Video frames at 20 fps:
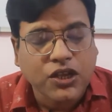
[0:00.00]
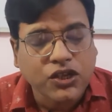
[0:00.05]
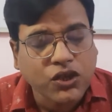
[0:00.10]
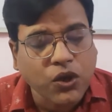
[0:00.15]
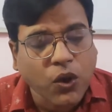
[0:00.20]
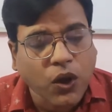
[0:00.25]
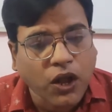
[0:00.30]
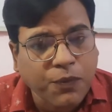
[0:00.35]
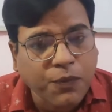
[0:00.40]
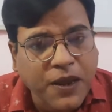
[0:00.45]

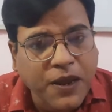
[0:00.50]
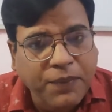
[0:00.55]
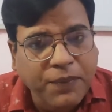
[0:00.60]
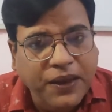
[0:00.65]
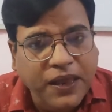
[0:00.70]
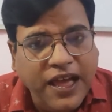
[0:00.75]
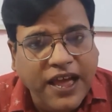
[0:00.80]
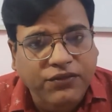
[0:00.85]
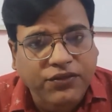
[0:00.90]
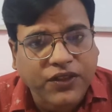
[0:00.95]
So all you
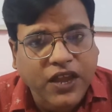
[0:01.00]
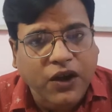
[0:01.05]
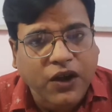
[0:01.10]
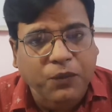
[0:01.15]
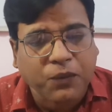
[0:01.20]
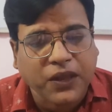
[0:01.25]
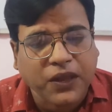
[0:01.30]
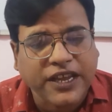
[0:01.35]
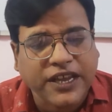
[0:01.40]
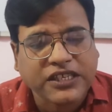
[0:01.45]
people out there,
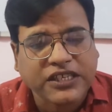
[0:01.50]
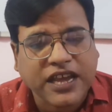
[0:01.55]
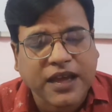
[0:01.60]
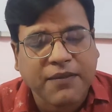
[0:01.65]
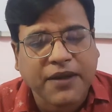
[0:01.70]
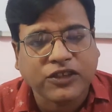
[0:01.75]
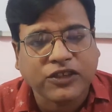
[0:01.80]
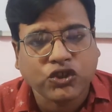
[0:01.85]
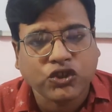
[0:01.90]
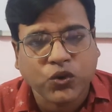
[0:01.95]
please
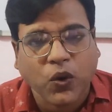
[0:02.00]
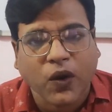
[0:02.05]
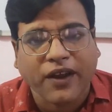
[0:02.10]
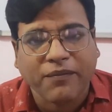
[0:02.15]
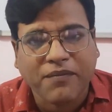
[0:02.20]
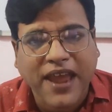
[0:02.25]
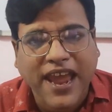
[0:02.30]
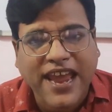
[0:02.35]
come and join